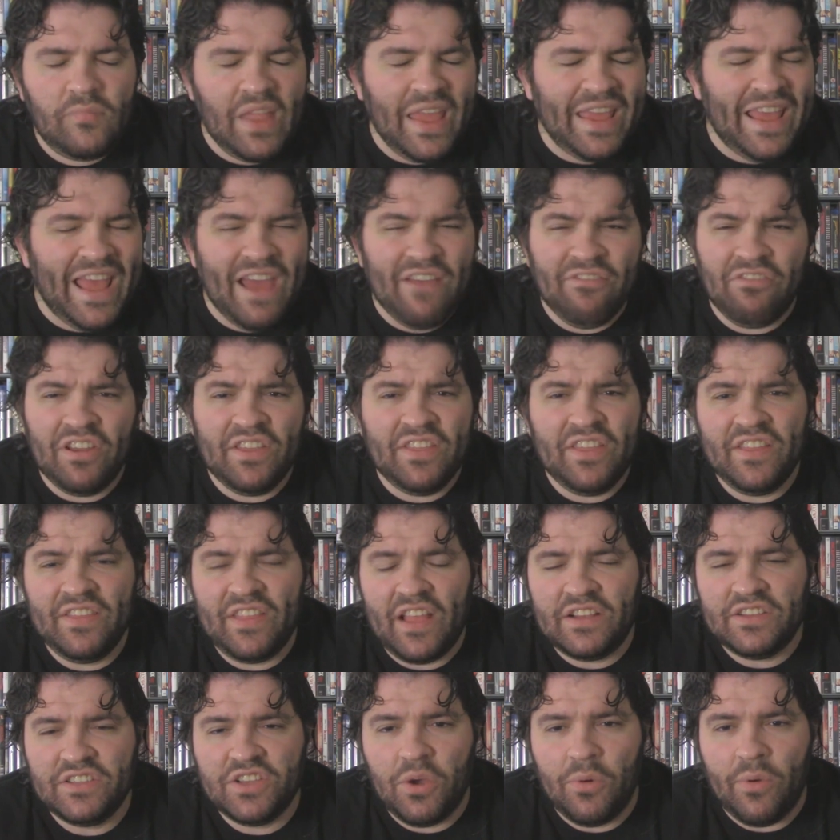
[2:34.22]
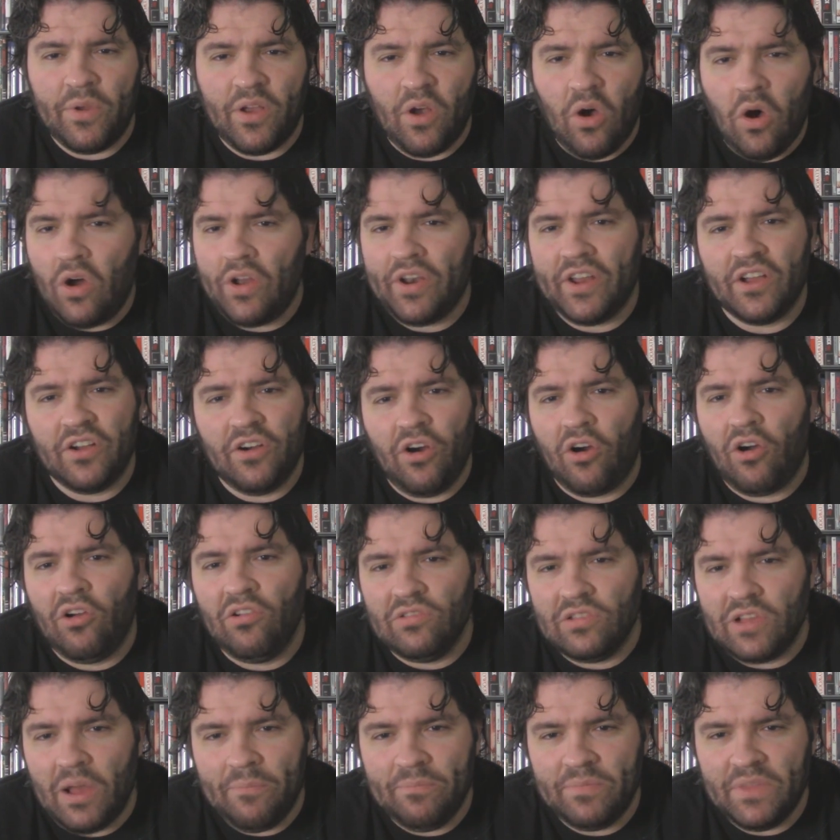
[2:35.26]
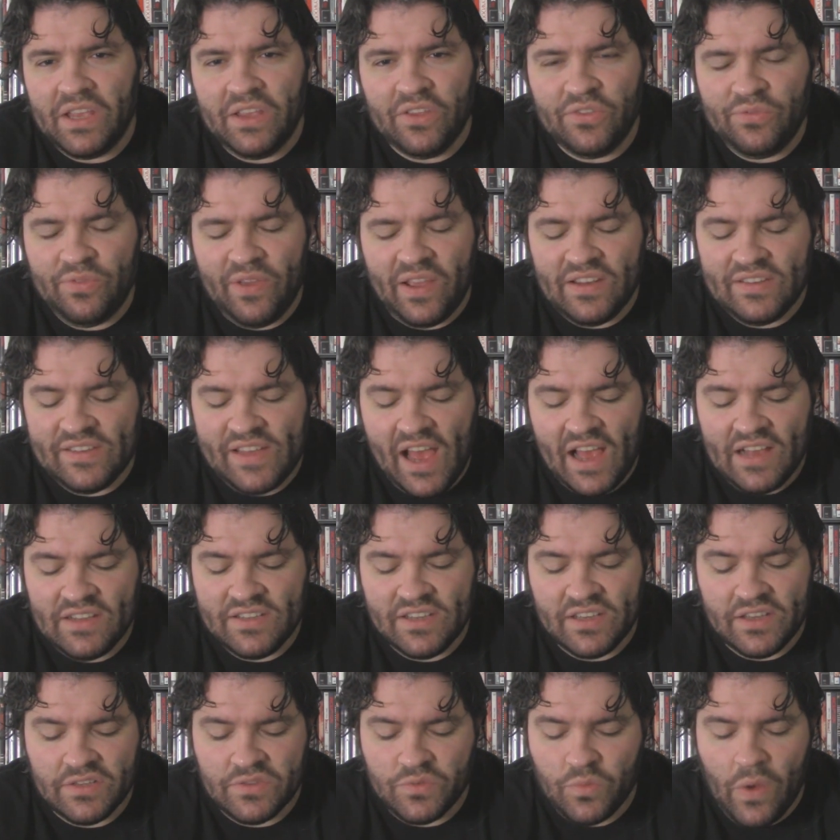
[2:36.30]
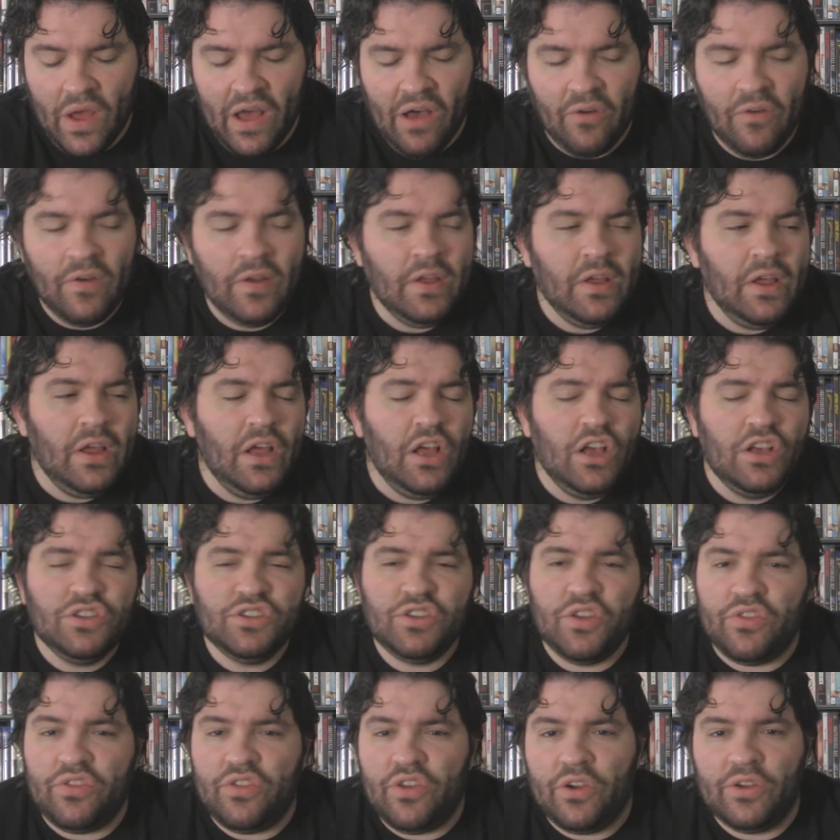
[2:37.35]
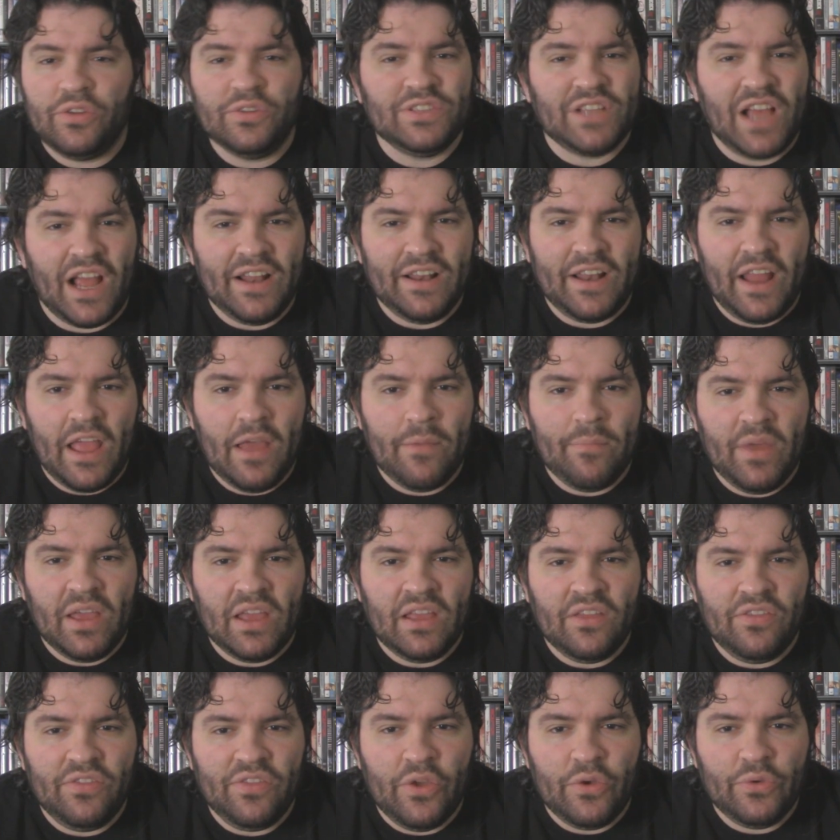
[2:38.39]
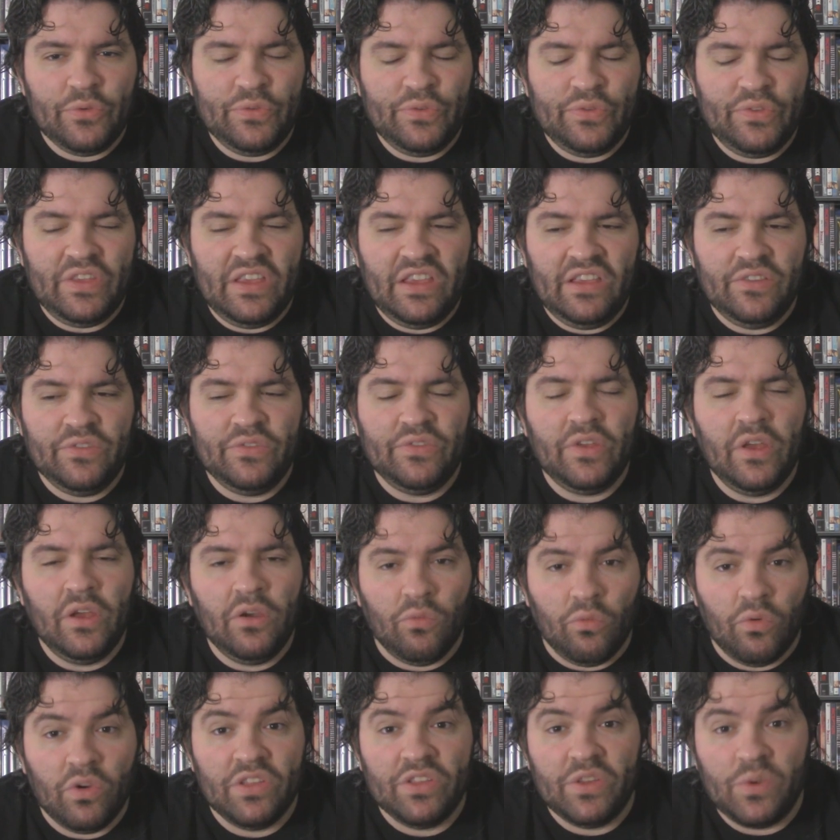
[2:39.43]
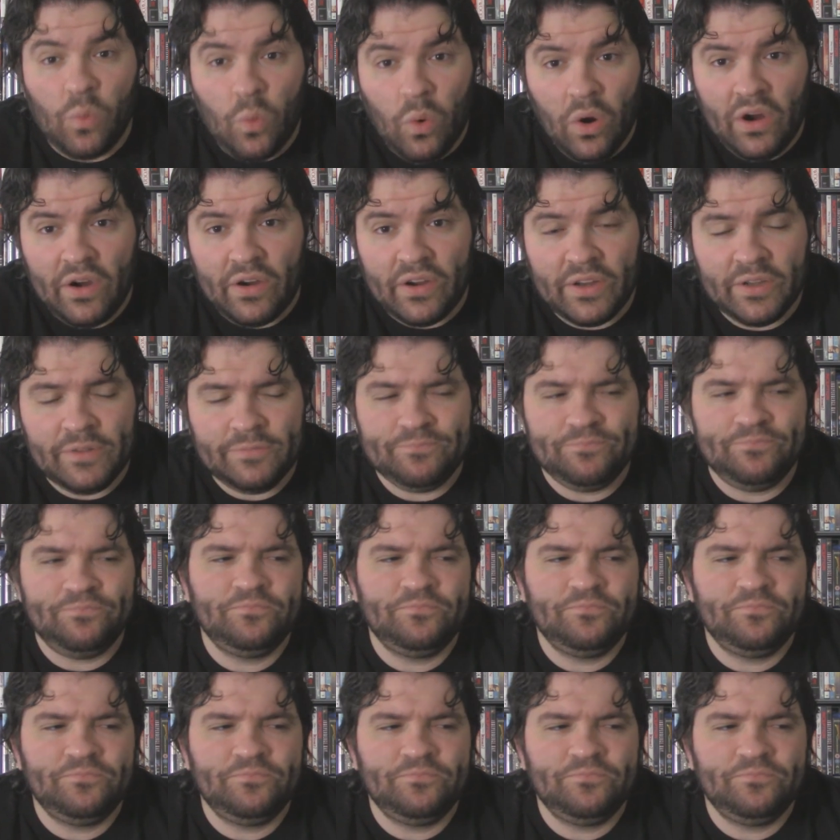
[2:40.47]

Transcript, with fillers: everything that's going on, and Carl Lumbly is fantastic as well. So their dynamic in those scenes really work.